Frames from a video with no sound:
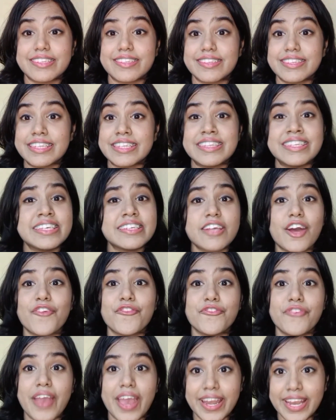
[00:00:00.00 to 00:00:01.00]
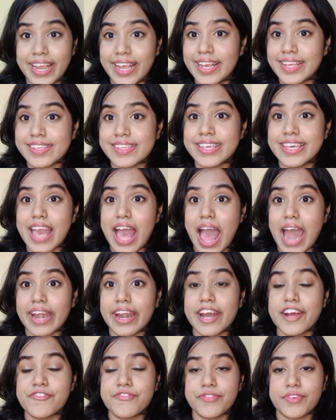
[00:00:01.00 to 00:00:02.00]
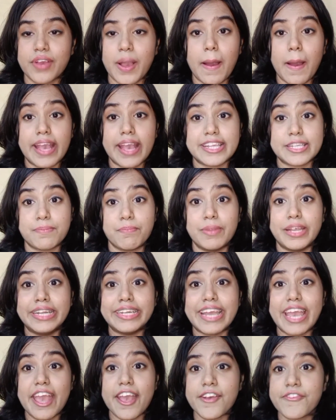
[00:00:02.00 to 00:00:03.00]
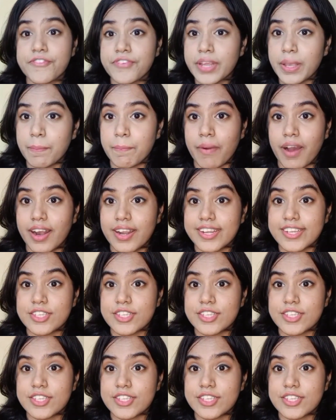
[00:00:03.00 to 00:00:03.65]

These are very easy, and I've explained every part,